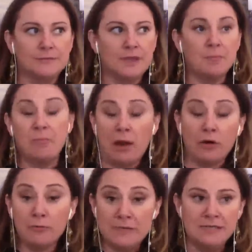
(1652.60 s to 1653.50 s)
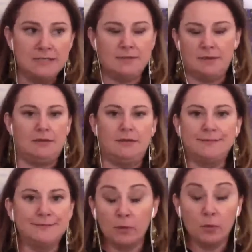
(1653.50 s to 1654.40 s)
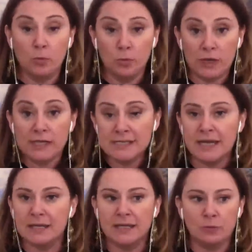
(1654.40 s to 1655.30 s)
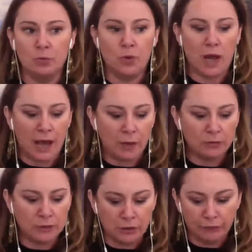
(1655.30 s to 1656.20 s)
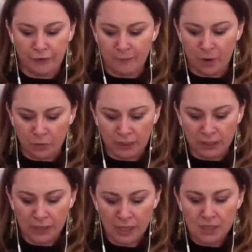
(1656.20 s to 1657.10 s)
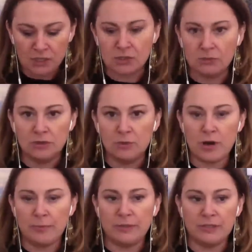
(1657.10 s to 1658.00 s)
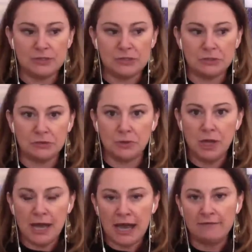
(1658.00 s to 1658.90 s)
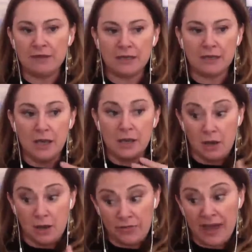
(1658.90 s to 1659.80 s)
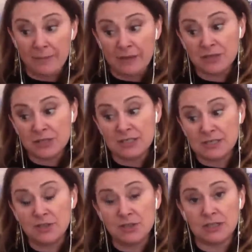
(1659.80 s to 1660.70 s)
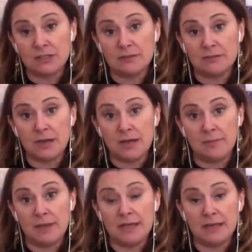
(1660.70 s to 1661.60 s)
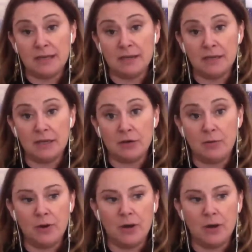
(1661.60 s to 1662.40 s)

empowerment. What is that? Like, how do we go from owning still little property to having that much decision making, you know,